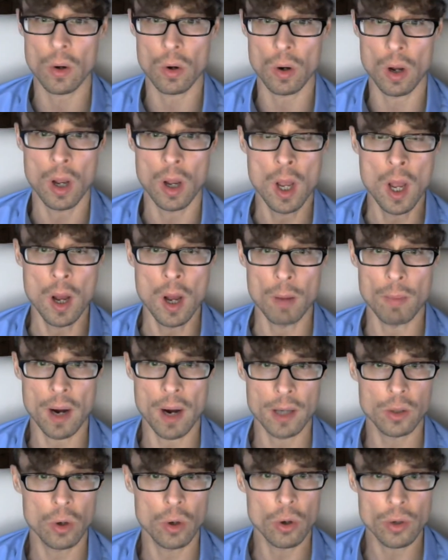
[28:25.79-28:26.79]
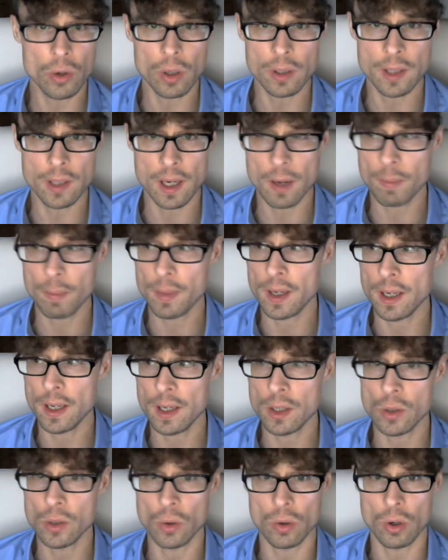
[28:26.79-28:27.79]
or mitochondrial
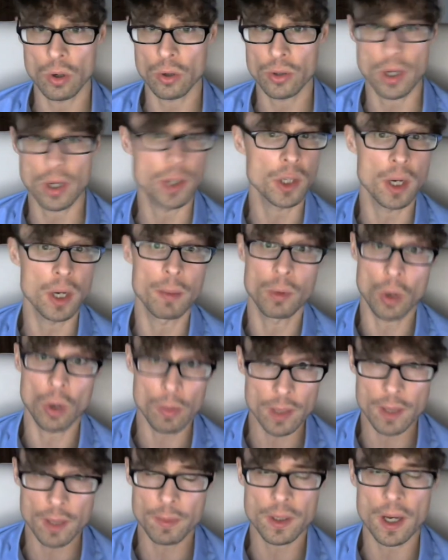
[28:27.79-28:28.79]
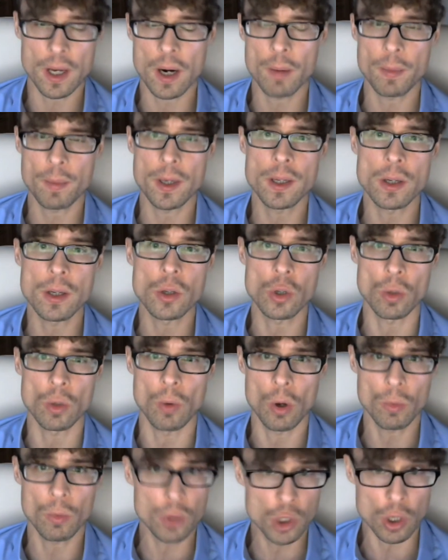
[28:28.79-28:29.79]
therapies, or transcriptomic therapies, and so
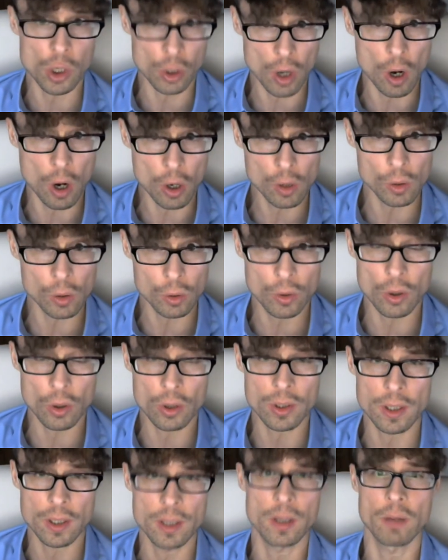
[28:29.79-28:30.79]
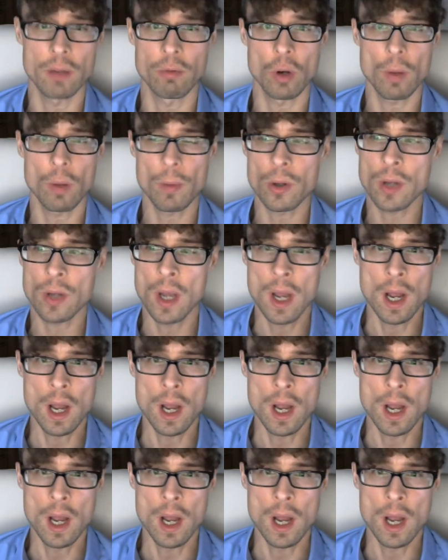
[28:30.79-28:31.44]
on, which are all currently in development,